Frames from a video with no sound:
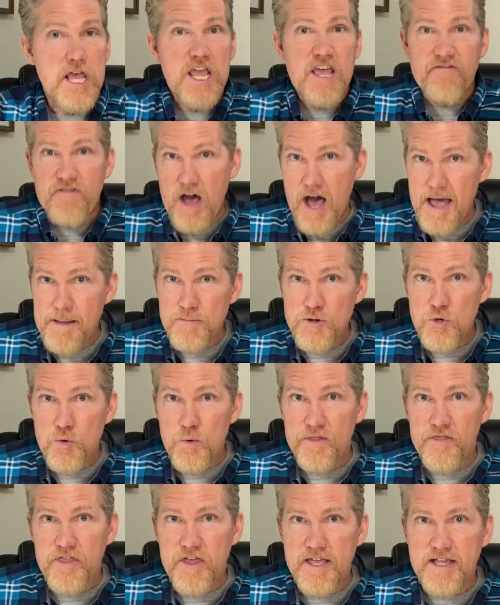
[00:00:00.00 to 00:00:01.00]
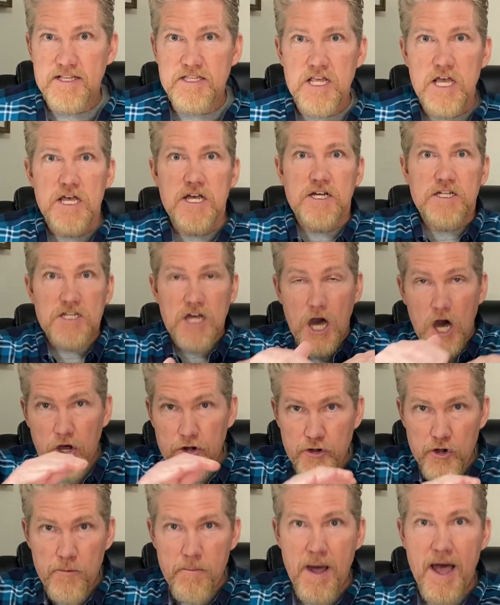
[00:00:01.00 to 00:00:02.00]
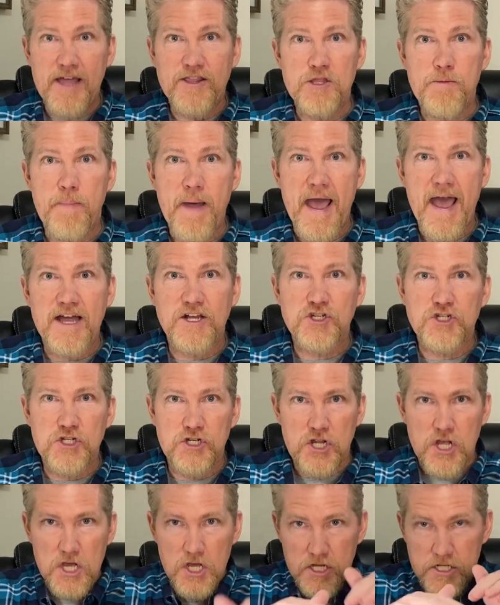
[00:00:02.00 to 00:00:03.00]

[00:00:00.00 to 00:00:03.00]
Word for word: If I'm doing things to undermine the passion,